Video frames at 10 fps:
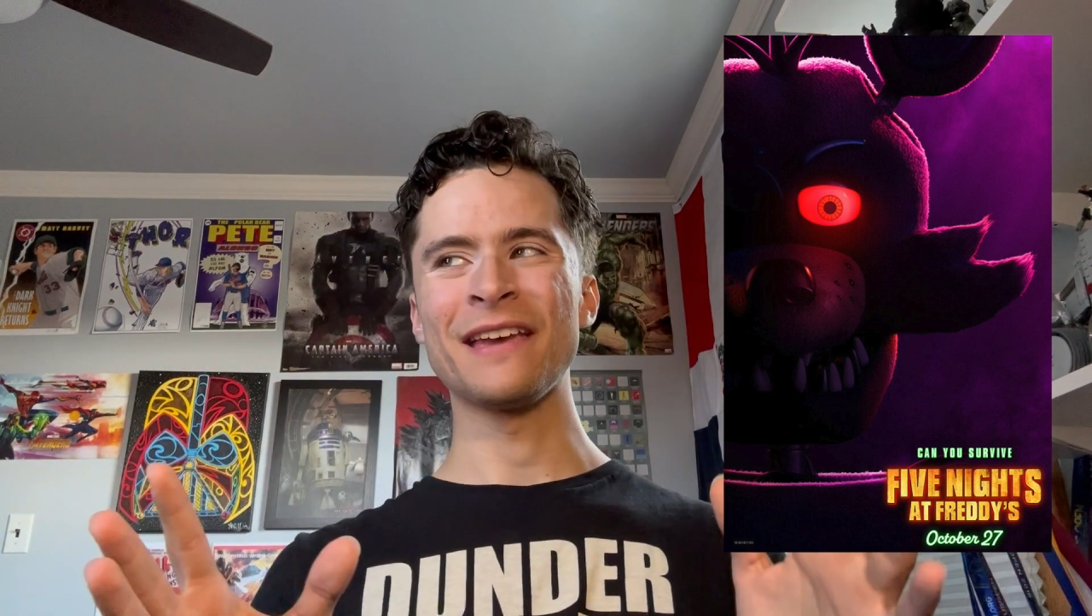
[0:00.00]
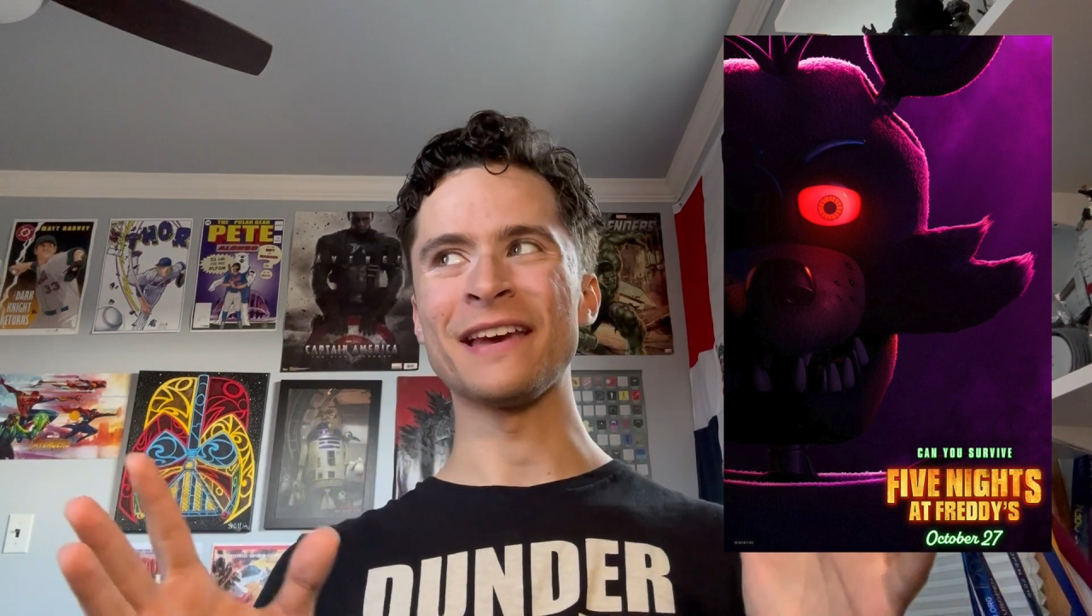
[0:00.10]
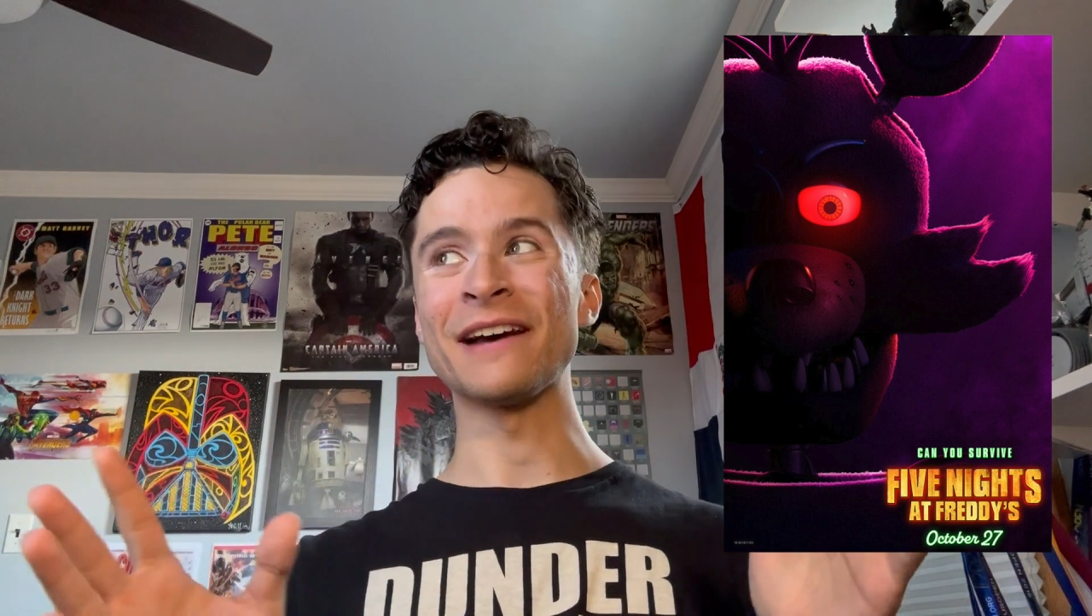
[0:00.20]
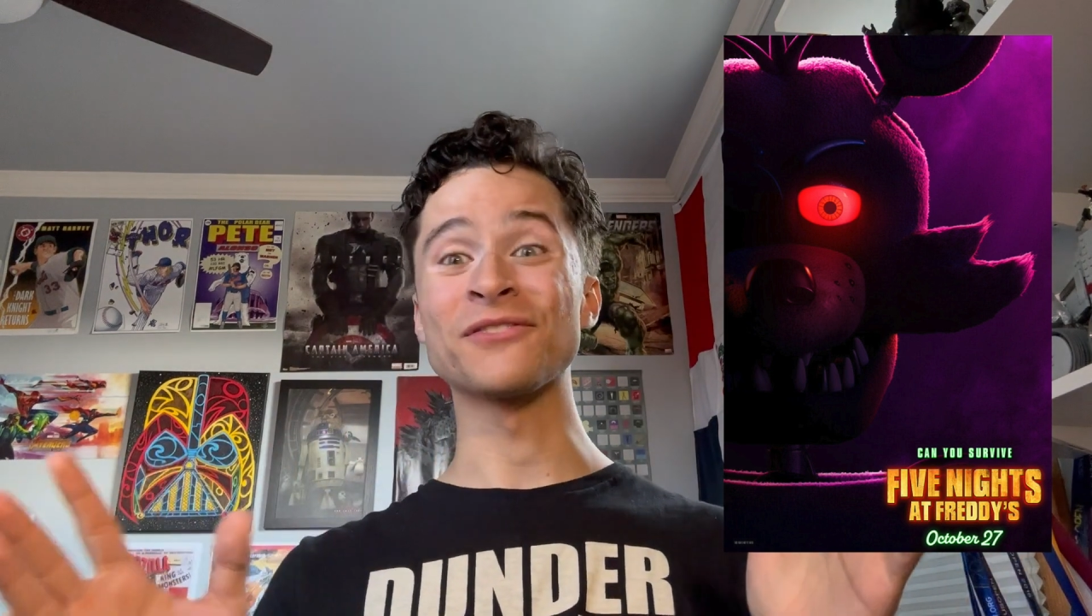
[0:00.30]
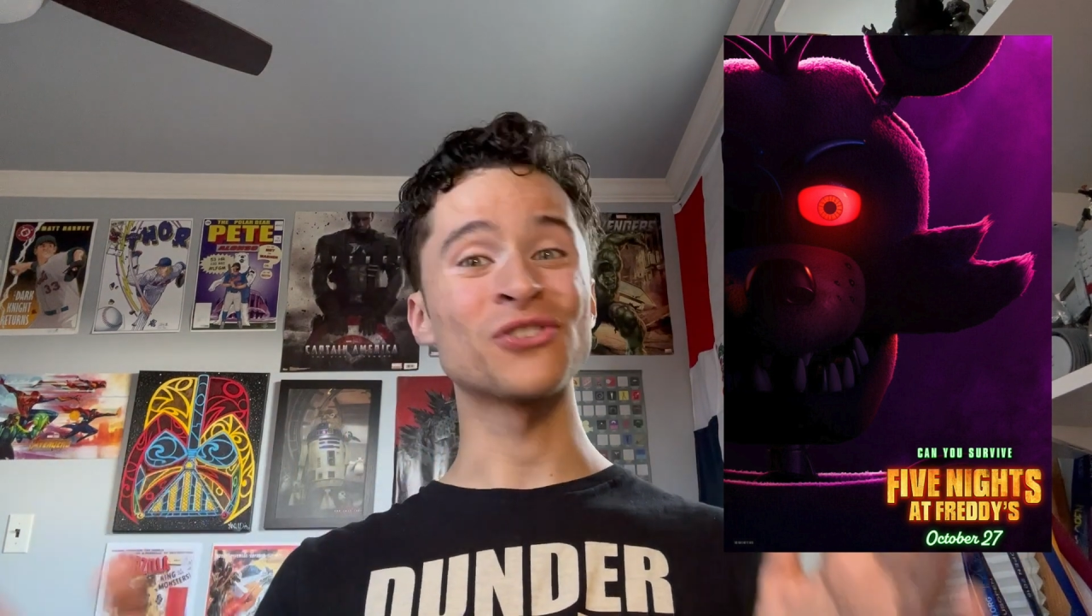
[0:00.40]

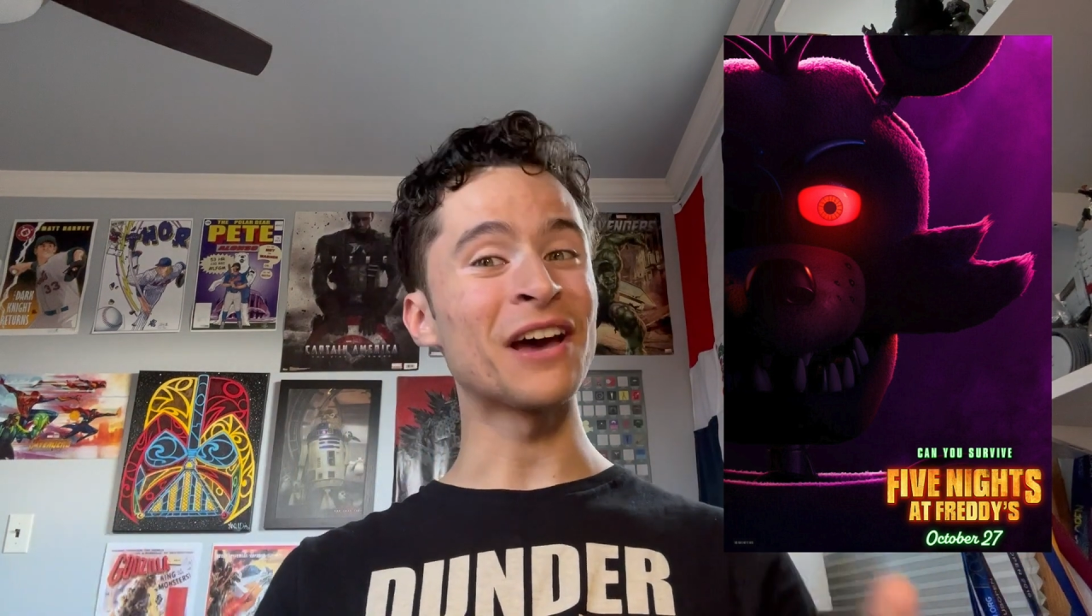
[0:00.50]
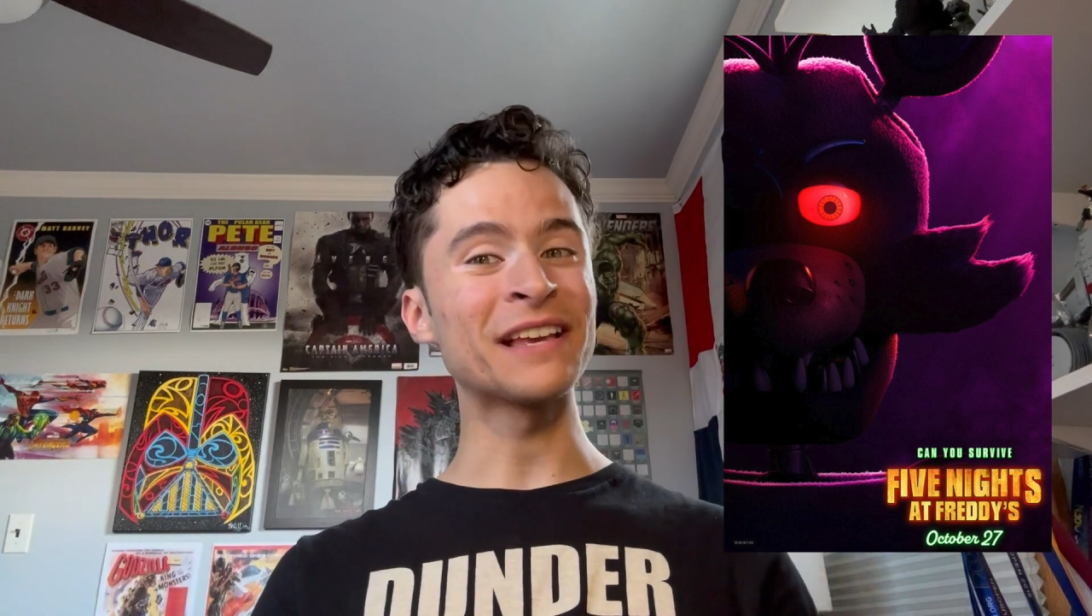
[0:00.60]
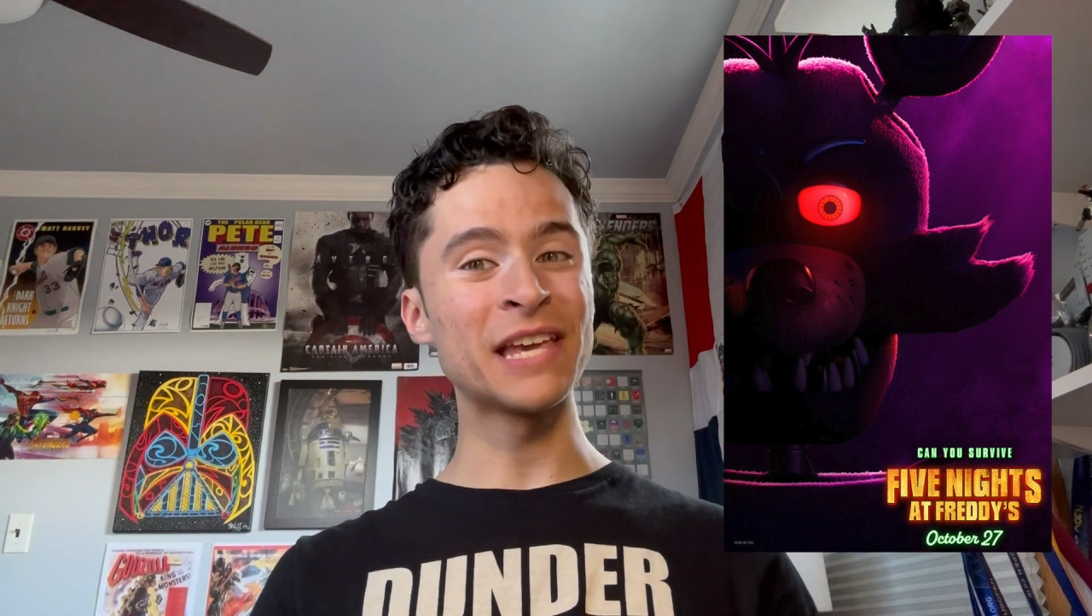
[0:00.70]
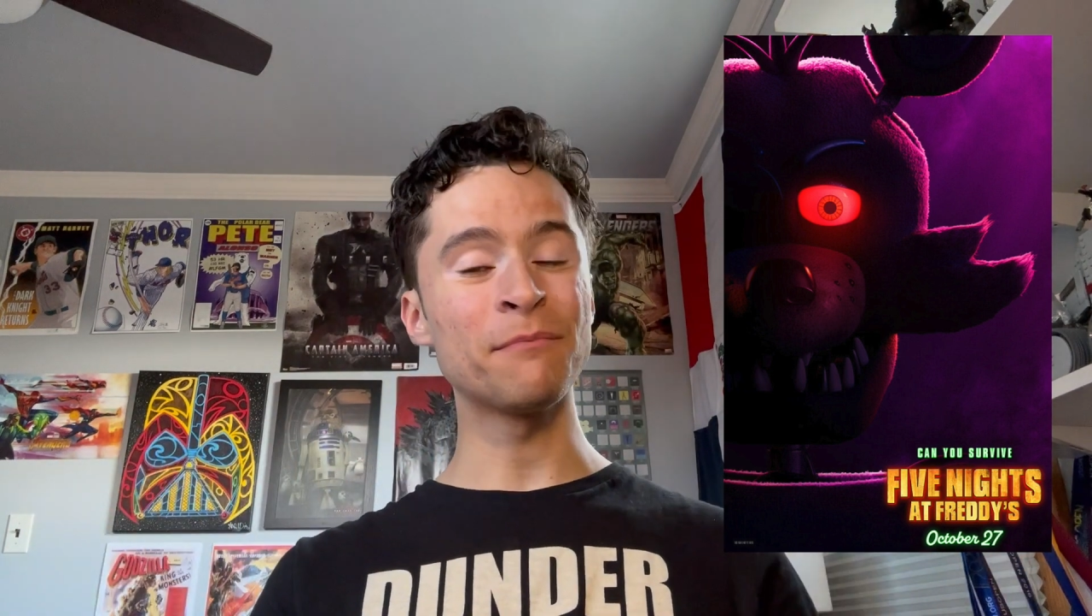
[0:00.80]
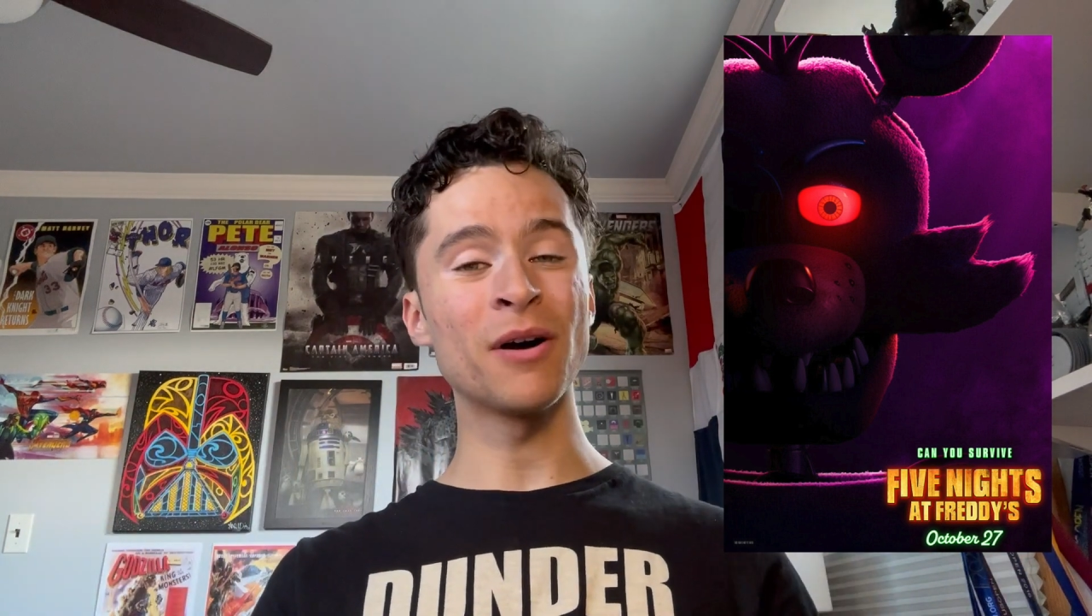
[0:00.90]
And I've tried to
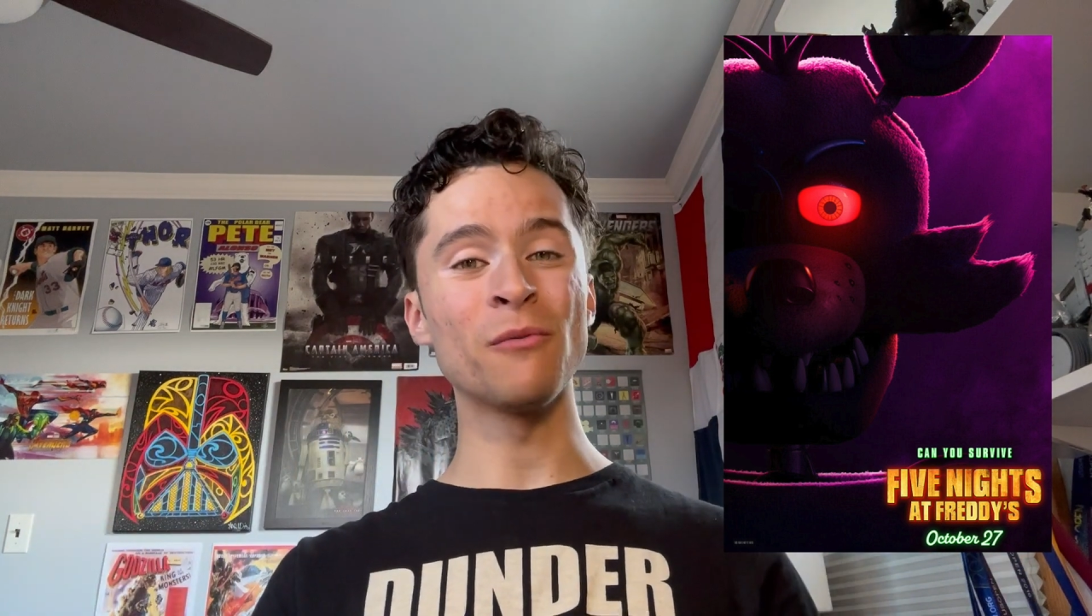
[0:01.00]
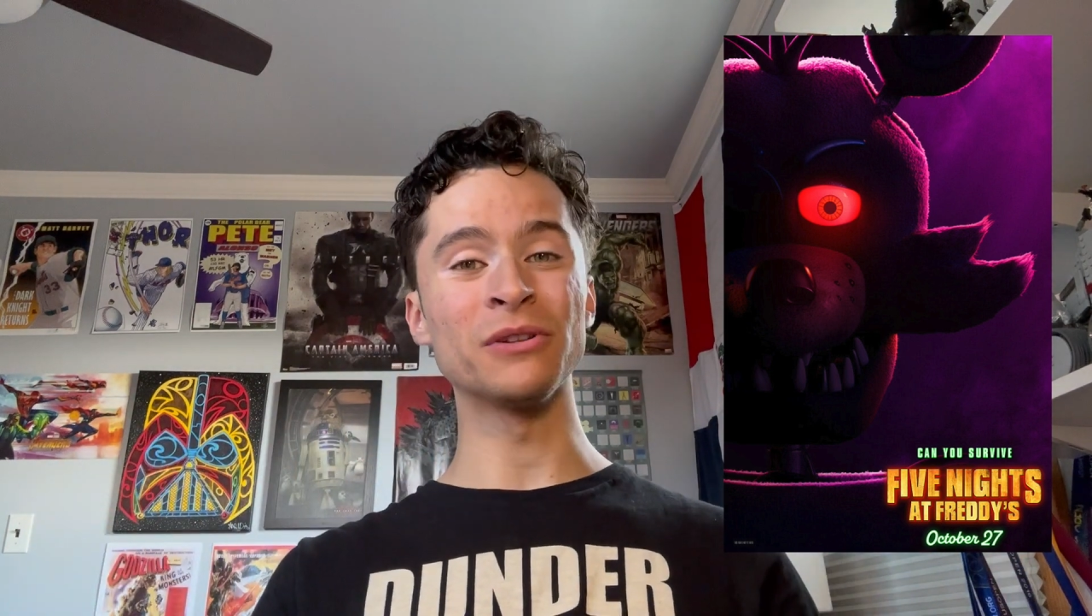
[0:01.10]
keep up